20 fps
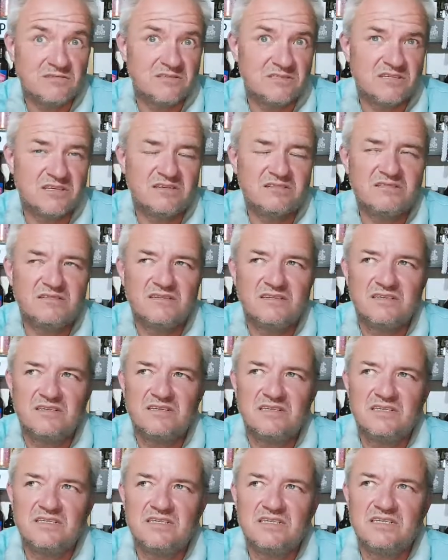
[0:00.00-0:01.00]
So,
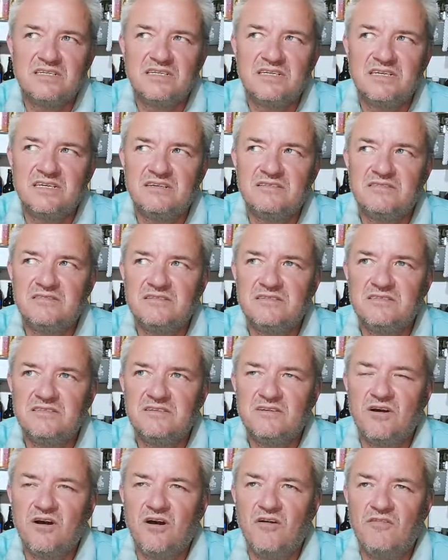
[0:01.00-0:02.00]
you know, it's
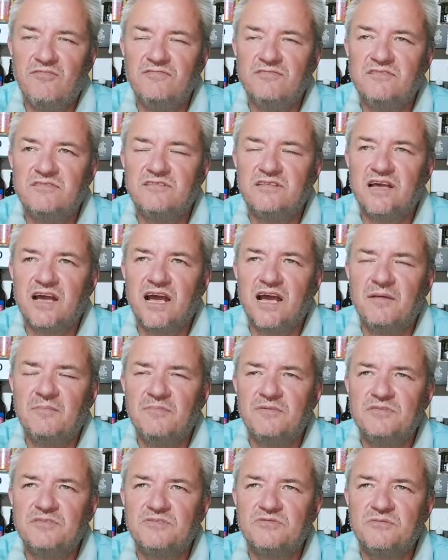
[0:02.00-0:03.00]
not often that
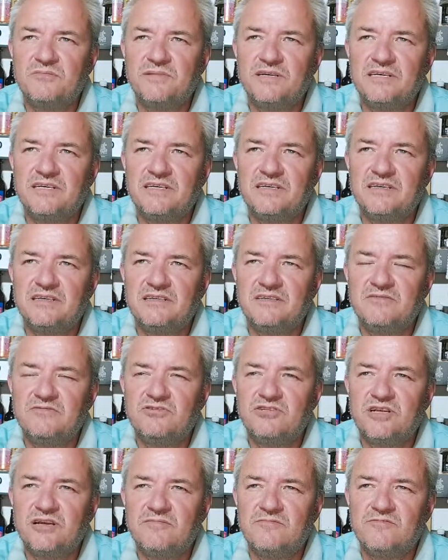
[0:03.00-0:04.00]
happens with me.
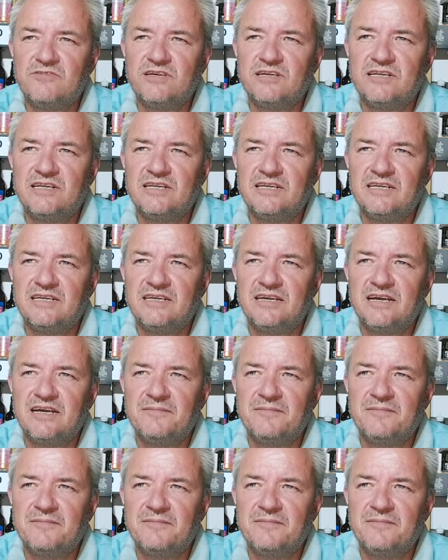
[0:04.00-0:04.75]
Usually I'm really